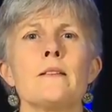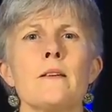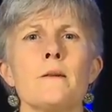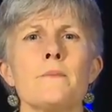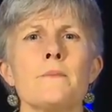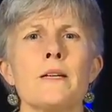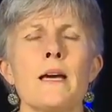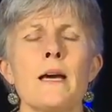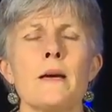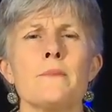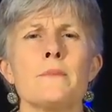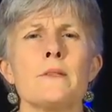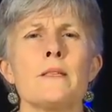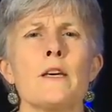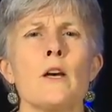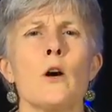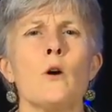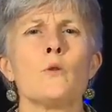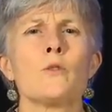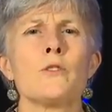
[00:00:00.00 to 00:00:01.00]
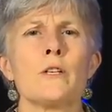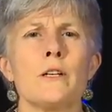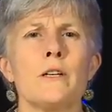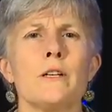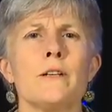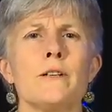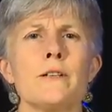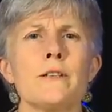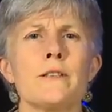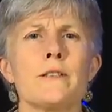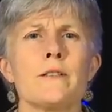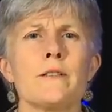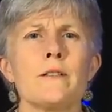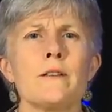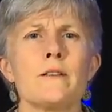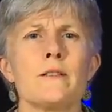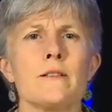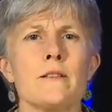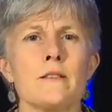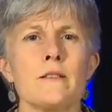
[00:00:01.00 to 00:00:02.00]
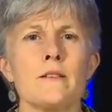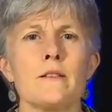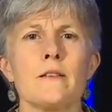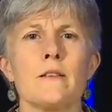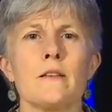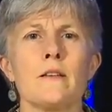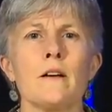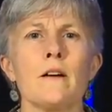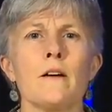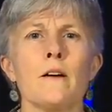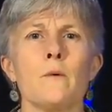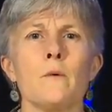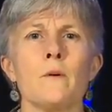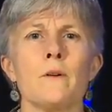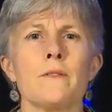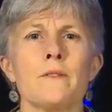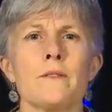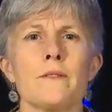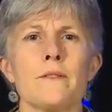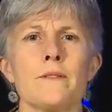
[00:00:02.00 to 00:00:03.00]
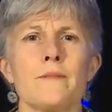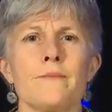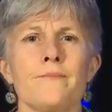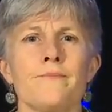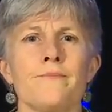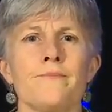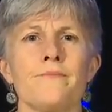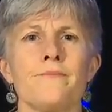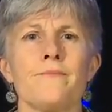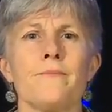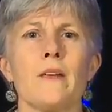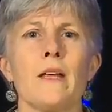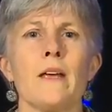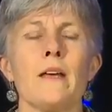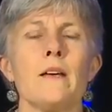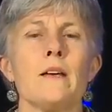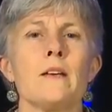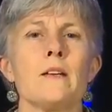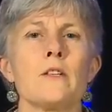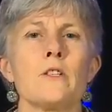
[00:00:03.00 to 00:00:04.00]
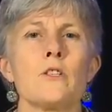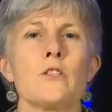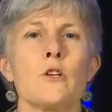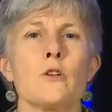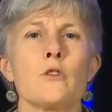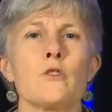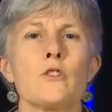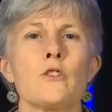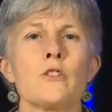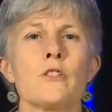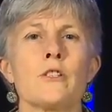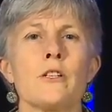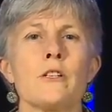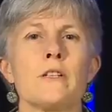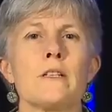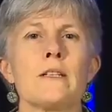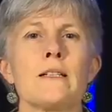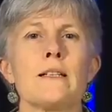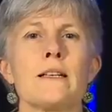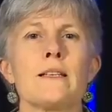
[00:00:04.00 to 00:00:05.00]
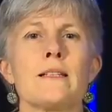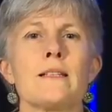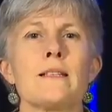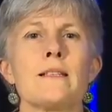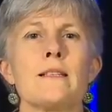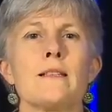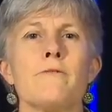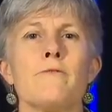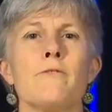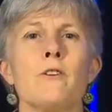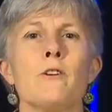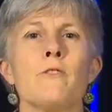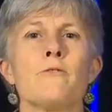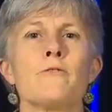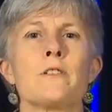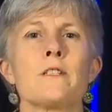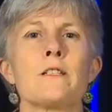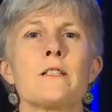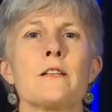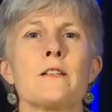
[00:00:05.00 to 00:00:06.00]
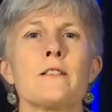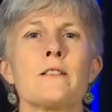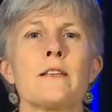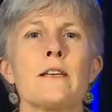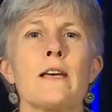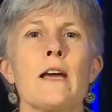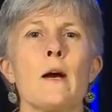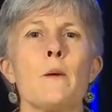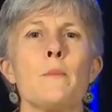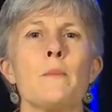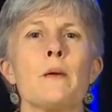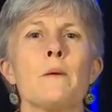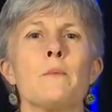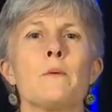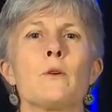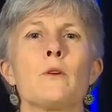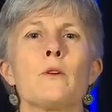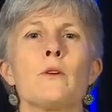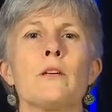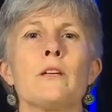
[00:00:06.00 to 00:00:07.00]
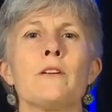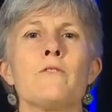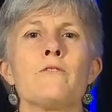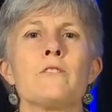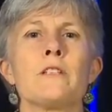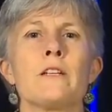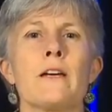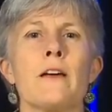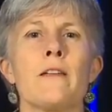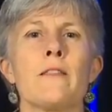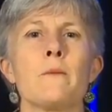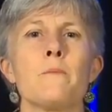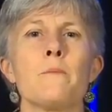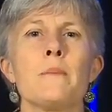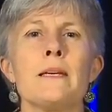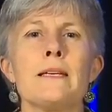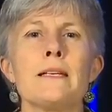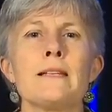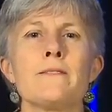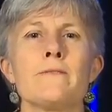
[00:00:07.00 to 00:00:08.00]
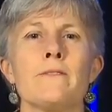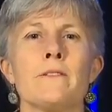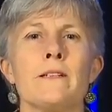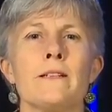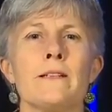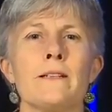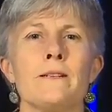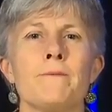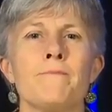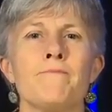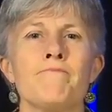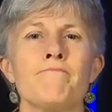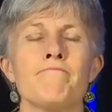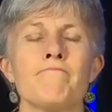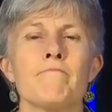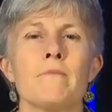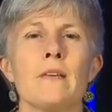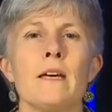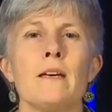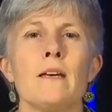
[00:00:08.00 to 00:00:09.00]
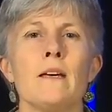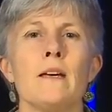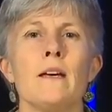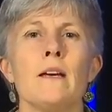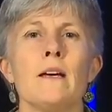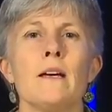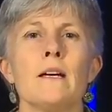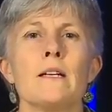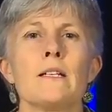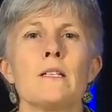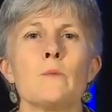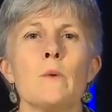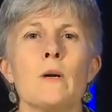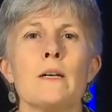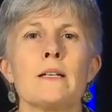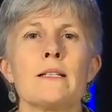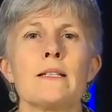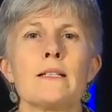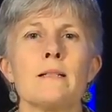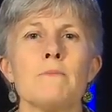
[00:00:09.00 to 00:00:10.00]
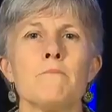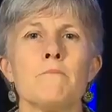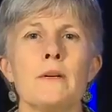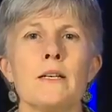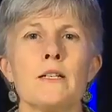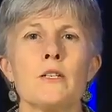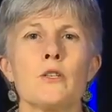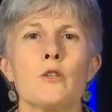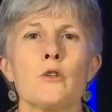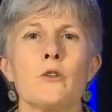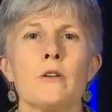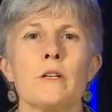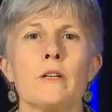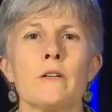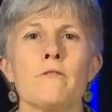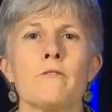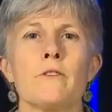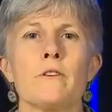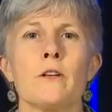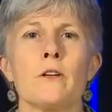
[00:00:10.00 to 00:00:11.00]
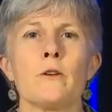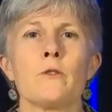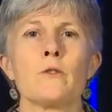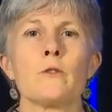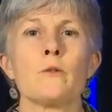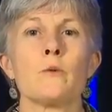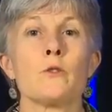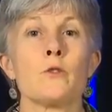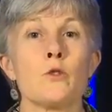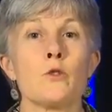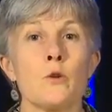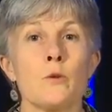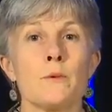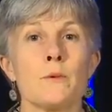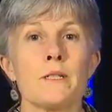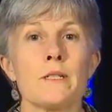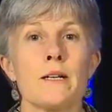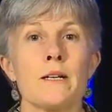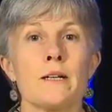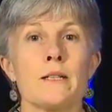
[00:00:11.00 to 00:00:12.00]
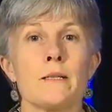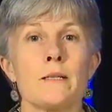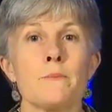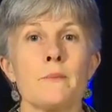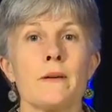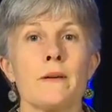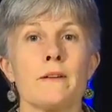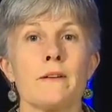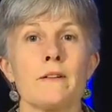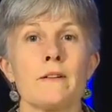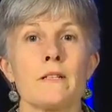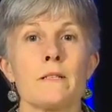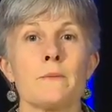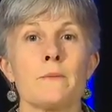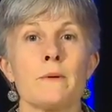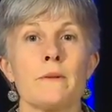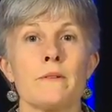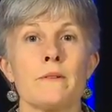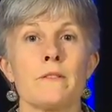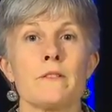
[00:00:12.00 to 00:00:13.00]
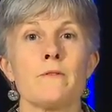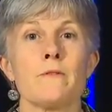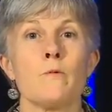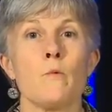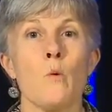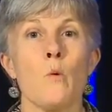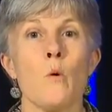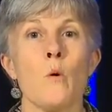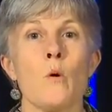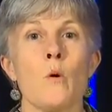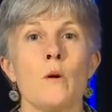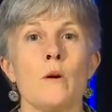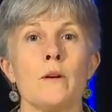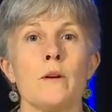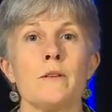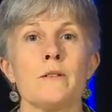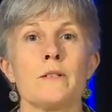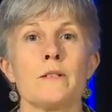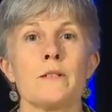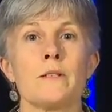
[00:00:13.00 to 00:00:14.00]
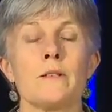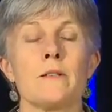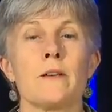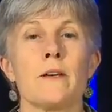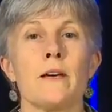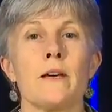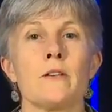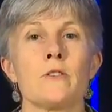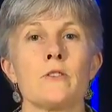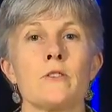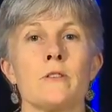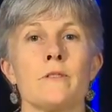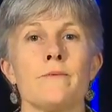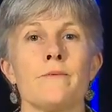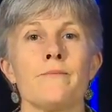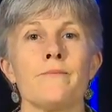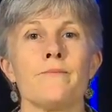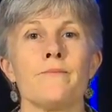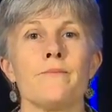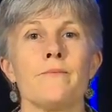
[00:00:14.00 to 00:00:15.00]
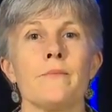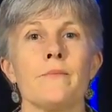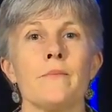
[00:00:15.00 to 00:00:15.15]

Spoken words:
Sometimes the older learners assisted the younger ones. Social studies lessons involved discussing how people could live together peacefully, as well as some mentoring for those who were traumatized by their experience of war and dislocation.